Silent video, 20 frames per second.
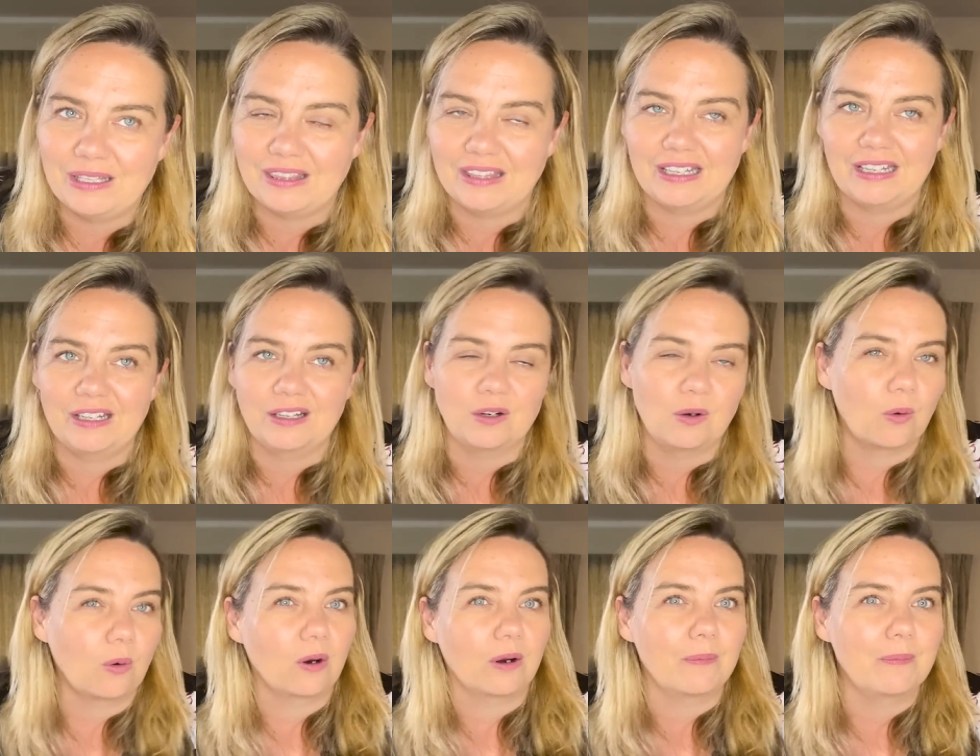thing
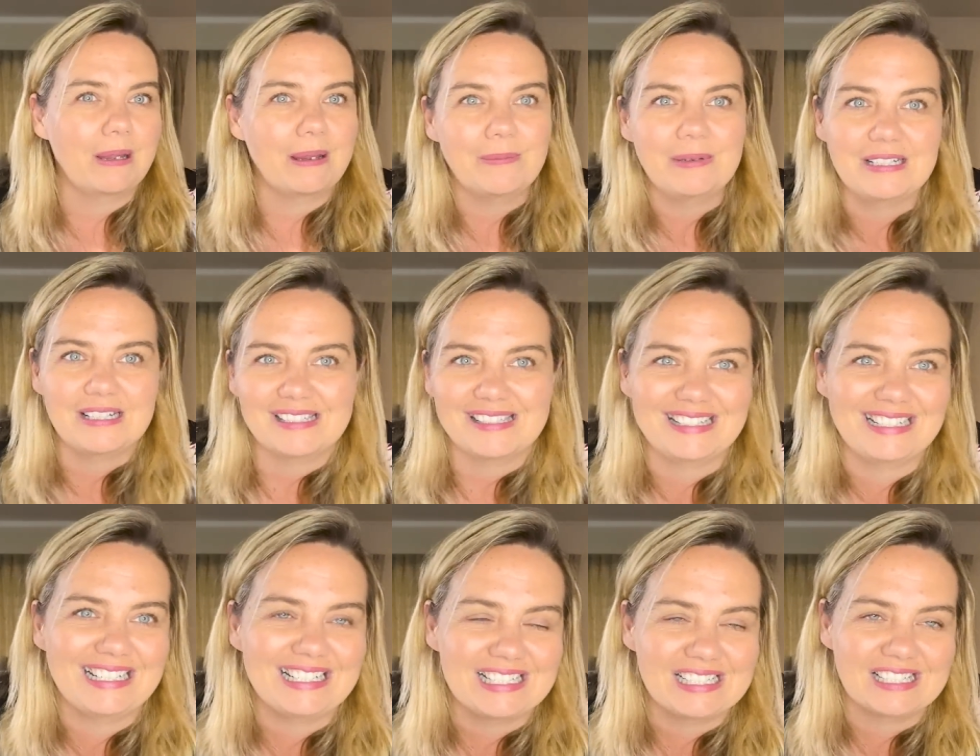or maybe
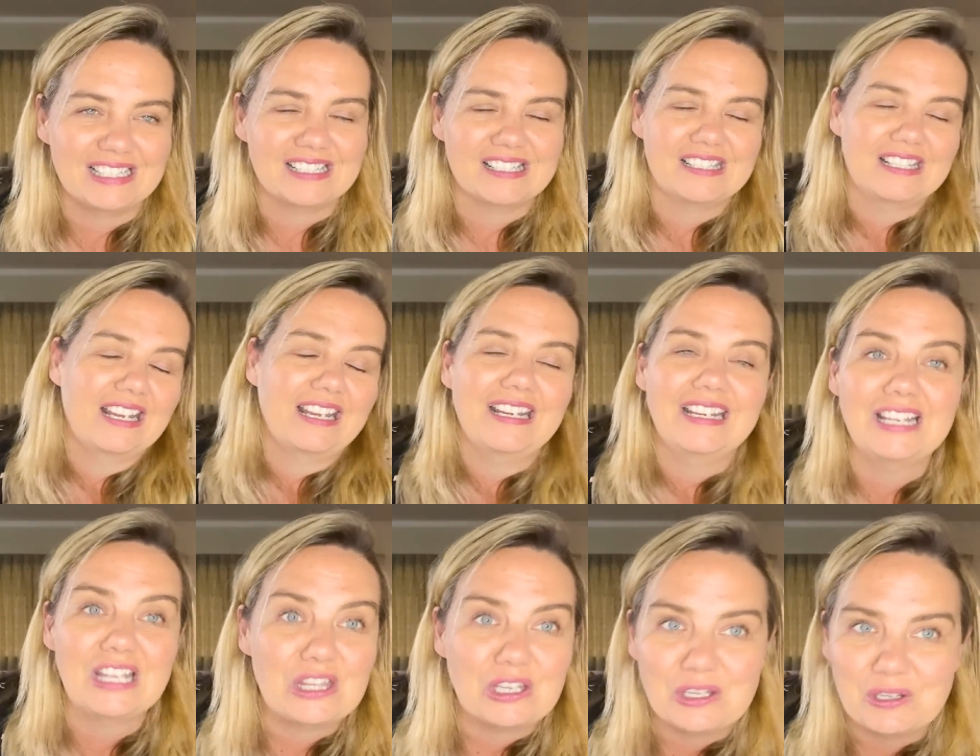doesn't exist, say, in the